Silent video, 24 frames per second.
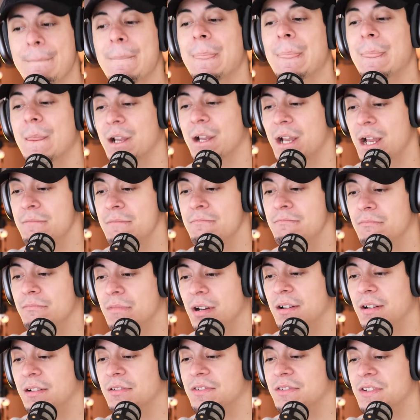Okay,
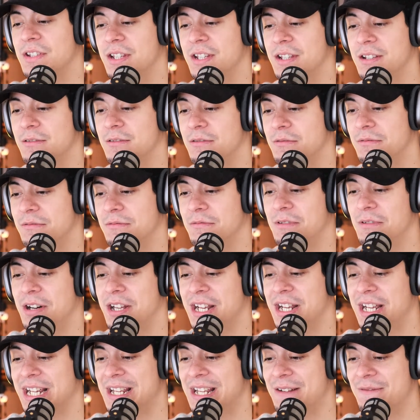I'll see what
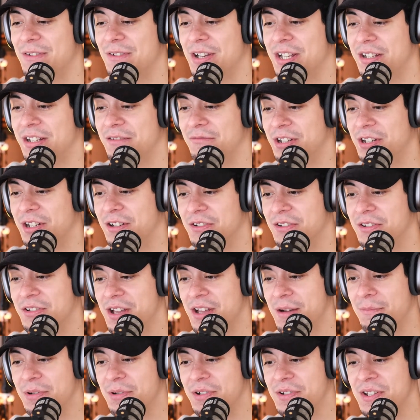I can find in regards to
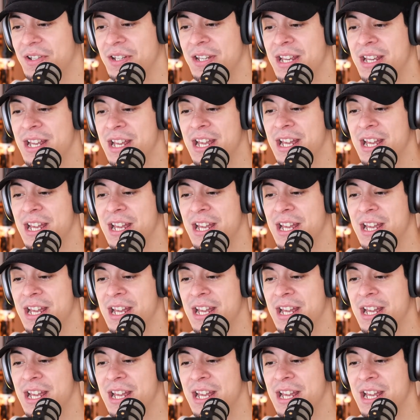that person.